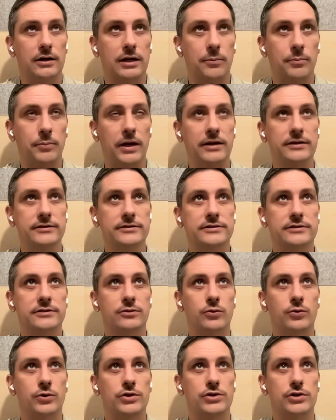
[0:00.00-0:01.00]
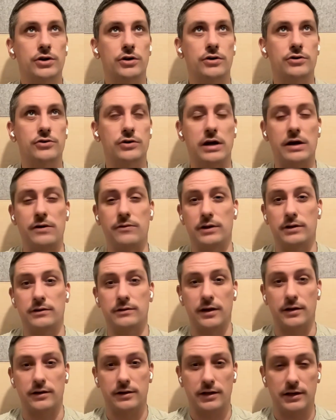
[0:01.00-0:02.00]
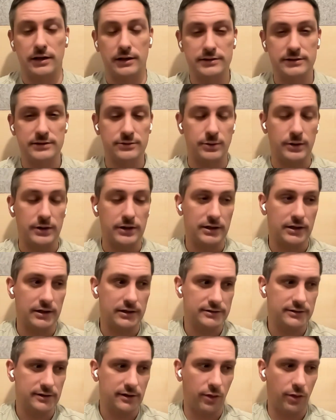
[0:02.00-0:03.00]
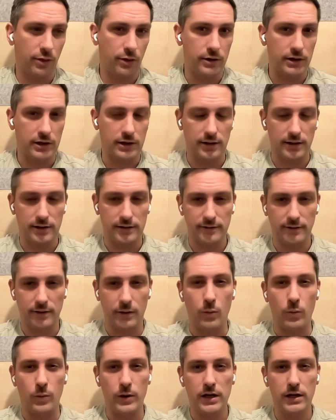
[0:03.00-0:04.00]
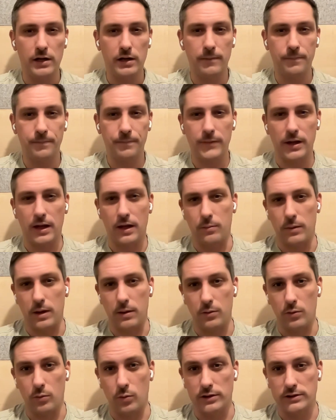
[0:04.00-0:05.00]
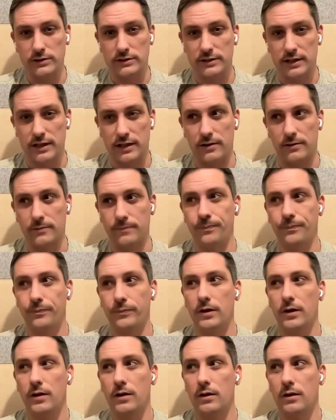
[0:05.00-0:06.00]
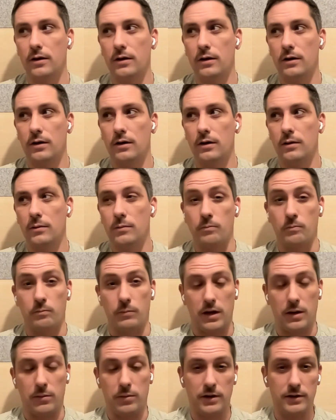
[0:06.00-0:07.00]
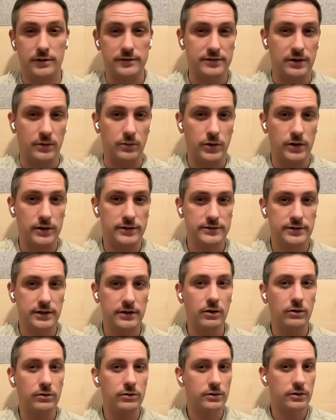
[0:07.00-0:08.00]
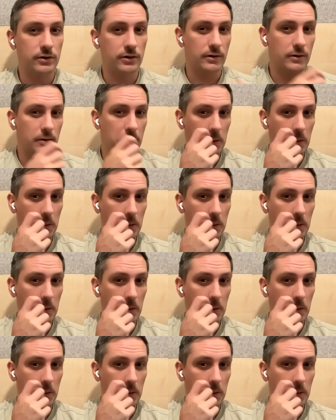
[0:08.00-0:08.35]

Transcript: campaigns which are driving 10 clicks, 20 clicks, 30 clicks a week, and maybe one sale. Maybe in some weeks they don't